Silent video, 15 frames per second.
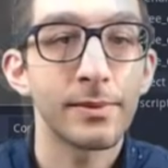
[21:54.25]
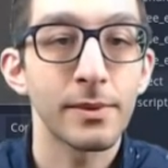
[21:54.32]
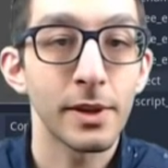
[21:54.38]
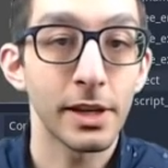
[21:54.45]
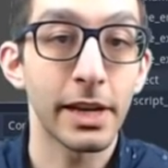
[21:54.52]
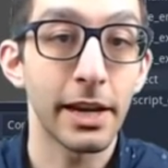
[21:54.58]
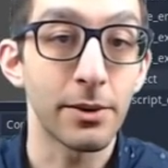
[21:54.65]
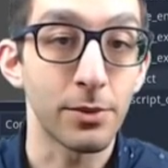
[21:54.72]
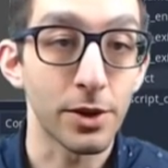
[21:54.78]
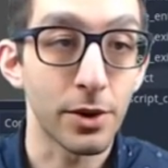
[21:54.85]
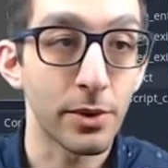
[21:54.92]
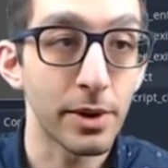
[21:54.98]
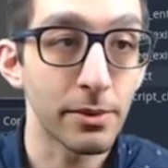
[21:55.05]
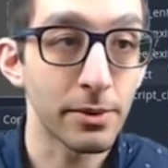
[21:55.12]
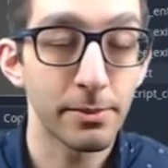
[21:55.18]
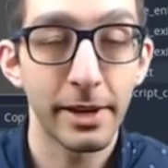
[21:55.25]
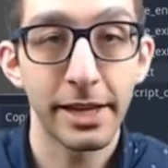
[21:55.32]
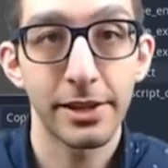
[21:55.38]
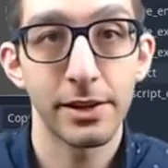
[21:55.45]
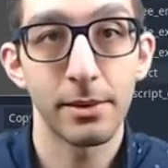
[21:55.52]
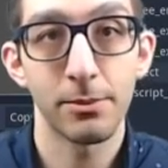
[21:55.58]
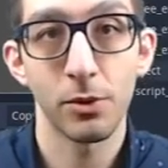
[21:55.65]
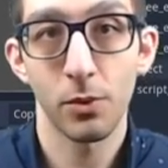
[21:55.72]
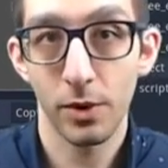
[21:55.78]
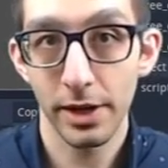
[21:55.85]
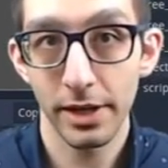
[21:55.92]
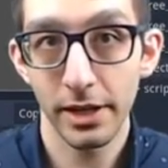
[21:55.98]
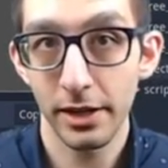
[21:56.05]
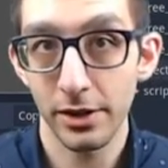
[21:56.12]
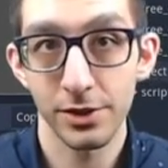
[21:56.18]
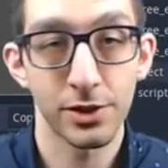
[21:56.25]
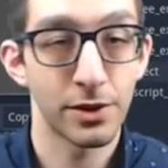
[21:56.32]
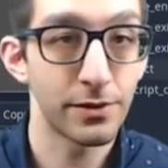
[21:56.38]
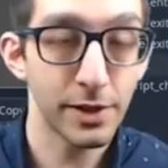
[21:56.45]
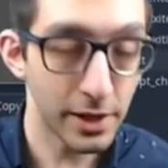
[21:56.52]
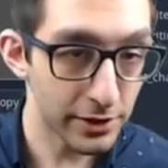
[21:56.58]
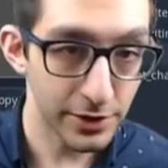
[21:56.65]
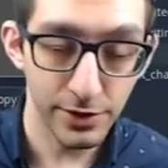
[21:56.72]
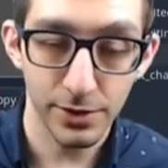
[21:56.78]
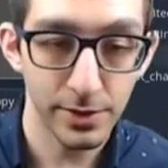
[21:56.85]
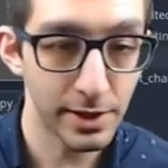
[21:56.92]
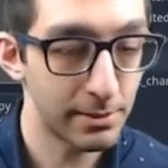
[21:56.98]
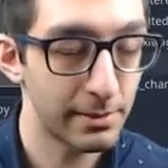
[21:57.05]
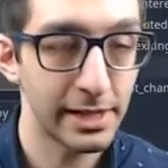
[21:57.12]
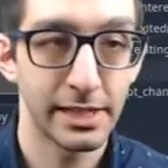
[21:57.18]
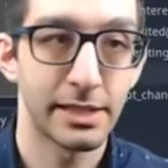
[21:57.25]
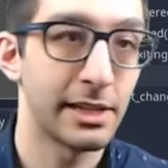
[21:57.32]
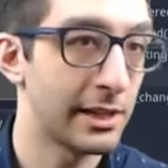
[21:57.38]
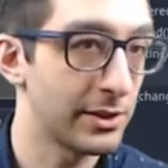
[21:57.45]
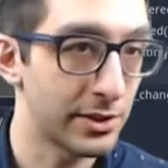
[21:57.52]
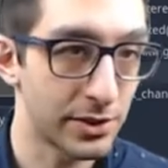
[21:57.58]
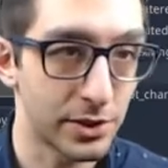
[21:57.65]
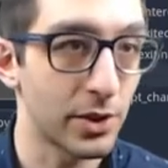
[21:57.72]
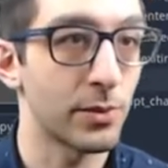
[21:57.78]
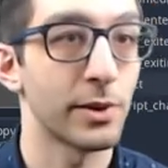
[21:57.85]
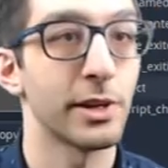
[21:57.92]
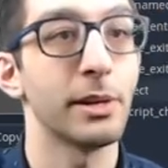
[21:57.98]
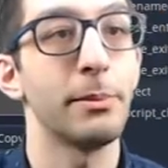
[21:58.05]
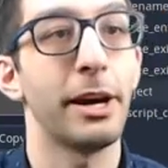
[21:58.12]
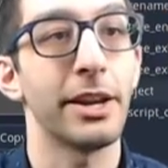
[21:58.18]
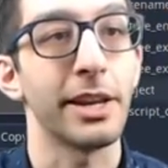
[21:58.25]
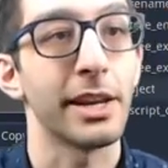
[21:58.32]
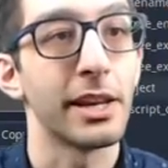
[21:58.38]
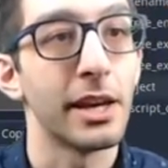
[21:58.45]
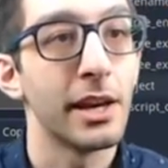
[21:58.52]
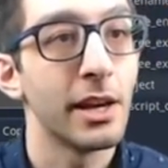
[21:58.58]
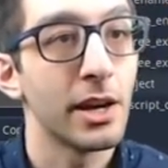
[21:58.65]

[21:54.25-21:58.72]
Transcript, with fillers: Again, we're going with method number one here, so if the other two didn't make sense, don't worry about it.